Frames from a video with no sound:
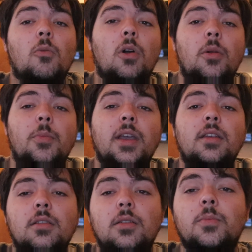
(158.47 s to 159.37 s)
while
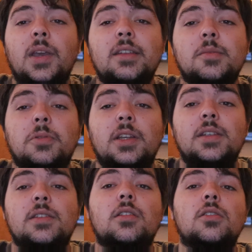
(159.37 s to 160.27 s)
bass
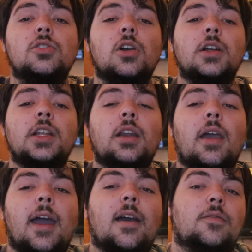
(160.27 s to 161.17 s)
plays dotted
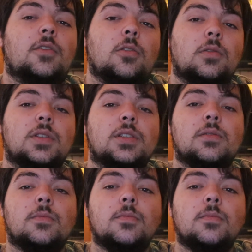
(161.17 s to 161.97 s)
half notes.